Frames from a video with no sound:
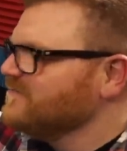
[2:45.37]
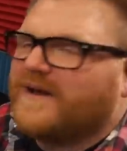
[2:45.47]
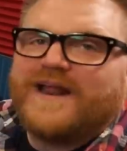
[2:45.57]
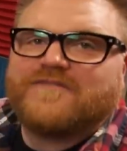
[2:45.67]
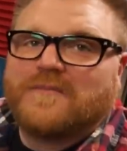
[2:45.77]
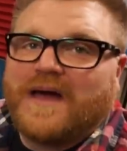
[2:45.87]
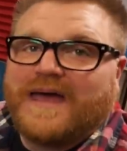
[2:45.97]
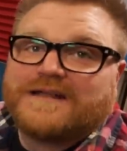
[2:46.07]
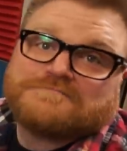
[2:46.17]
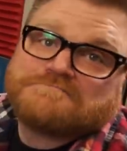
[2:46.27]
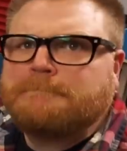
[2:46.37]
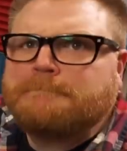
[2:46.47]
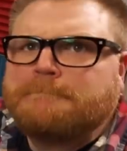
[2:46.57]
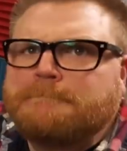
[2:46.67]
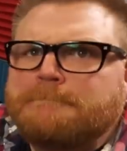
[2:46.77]
Might have to buy it.
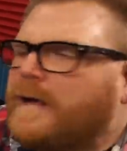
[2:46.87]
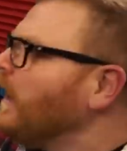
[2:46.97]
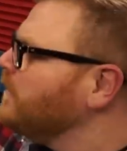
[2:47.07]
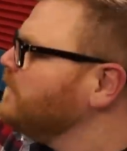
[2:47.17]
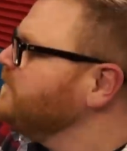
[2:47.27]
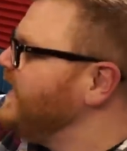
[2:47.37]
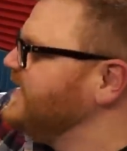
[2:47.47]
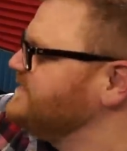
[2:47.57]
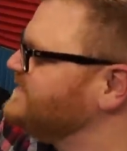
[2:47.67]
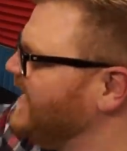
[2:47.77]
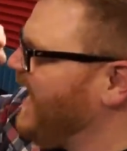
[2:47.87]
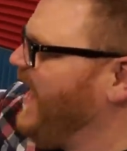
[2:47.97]
Yes!